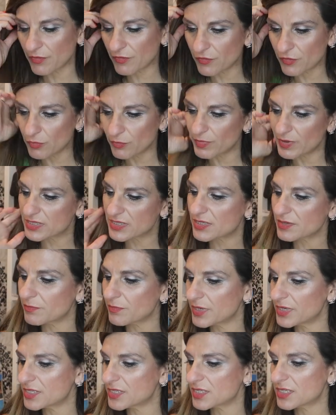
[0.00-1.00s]
a few bits and
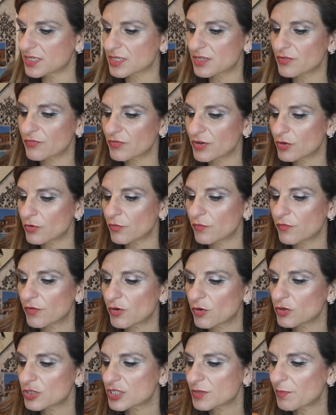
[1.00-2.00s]
pieces that Rico
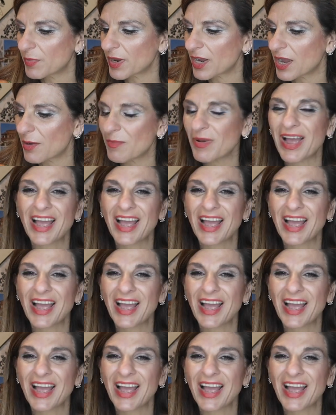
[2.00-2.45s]
forgot to pick up.